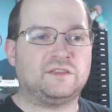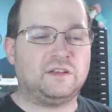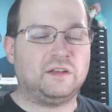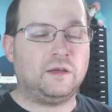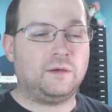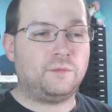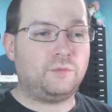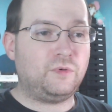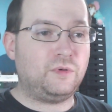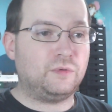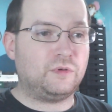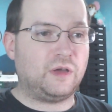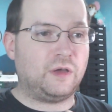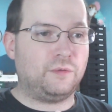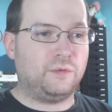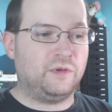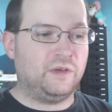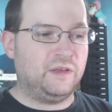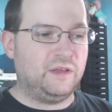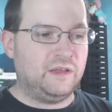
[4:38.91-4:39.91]
And I will
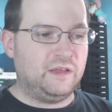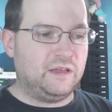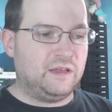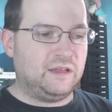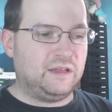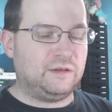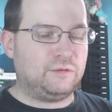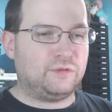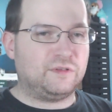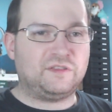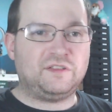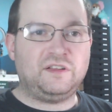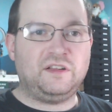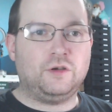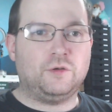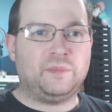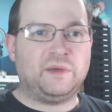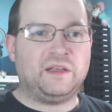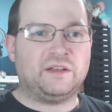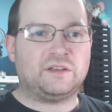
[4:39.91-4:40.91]
go into a
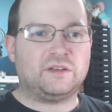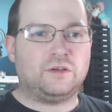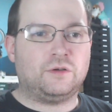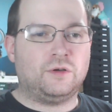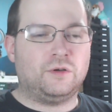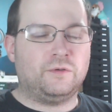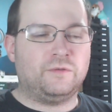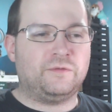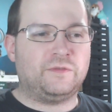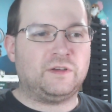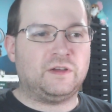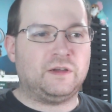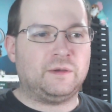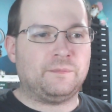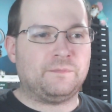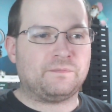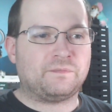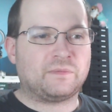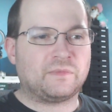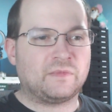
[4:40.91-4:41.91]
little bit of
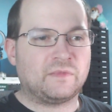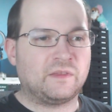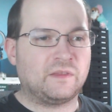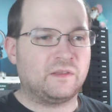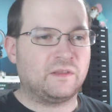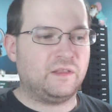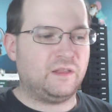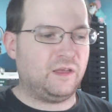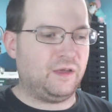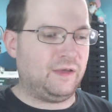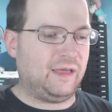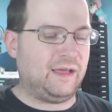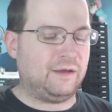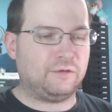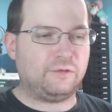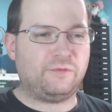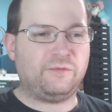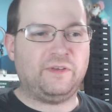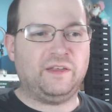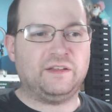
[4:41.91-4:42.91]

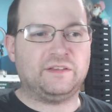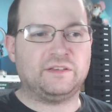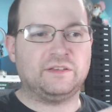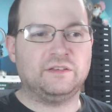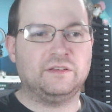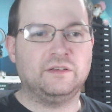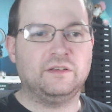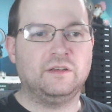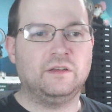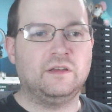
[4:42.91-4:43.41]
how to fit